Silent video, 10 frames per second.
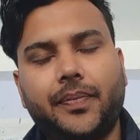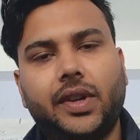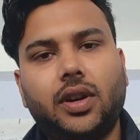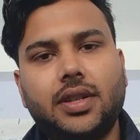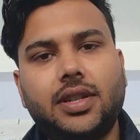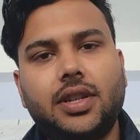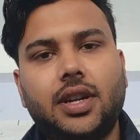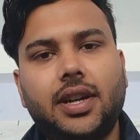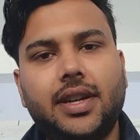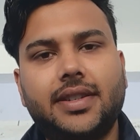
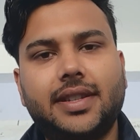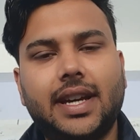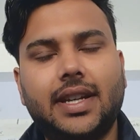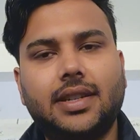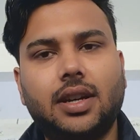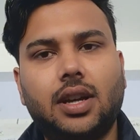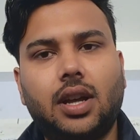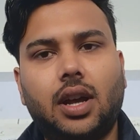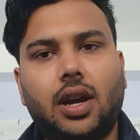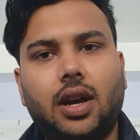consider is that
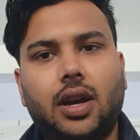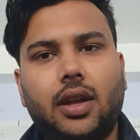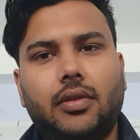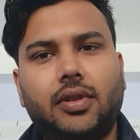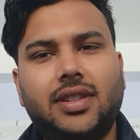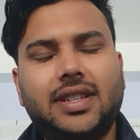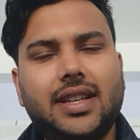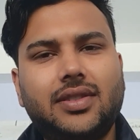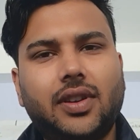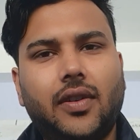the
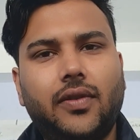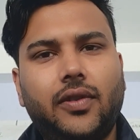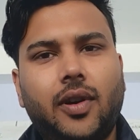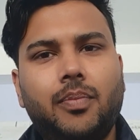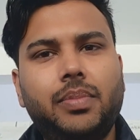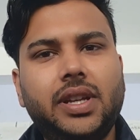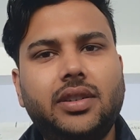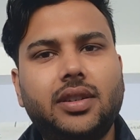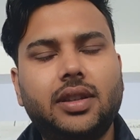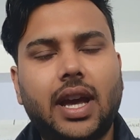sense of
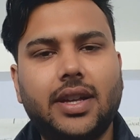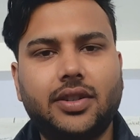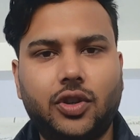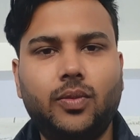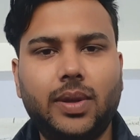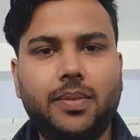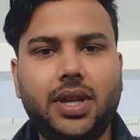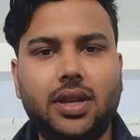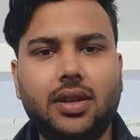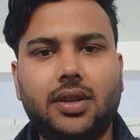completion as a human
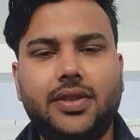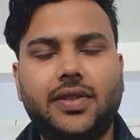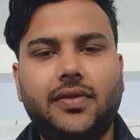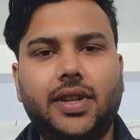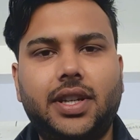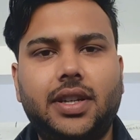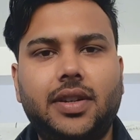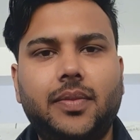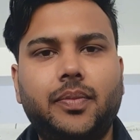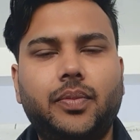being is a
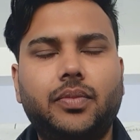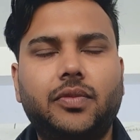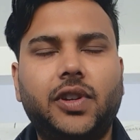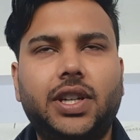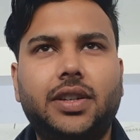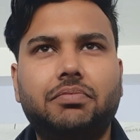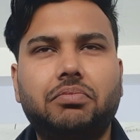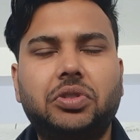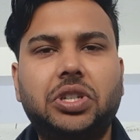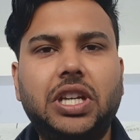very
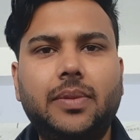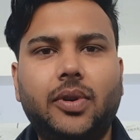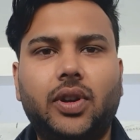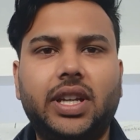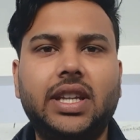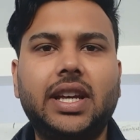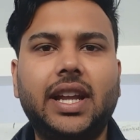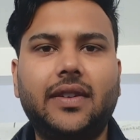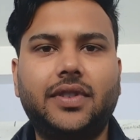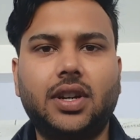deep or
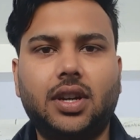engraved